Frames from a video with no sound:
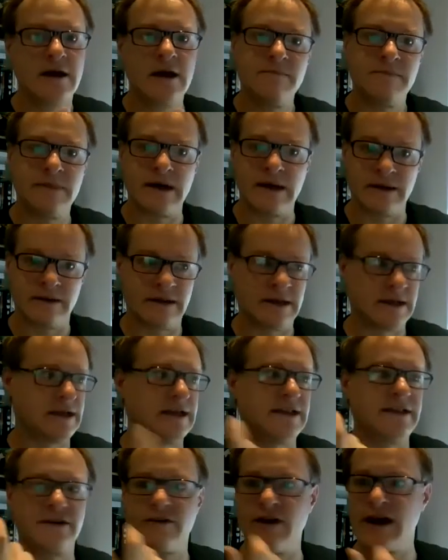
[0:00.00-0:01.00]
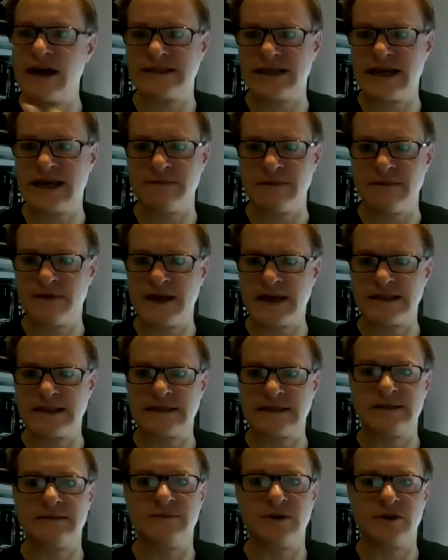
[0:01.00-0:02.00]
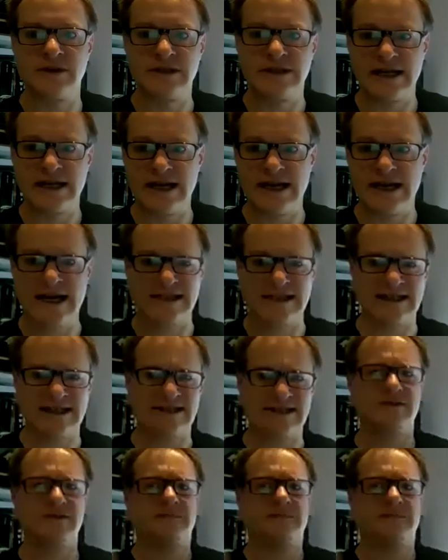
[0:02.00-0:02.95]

but in the great scheme of things in the modern day and age, that's not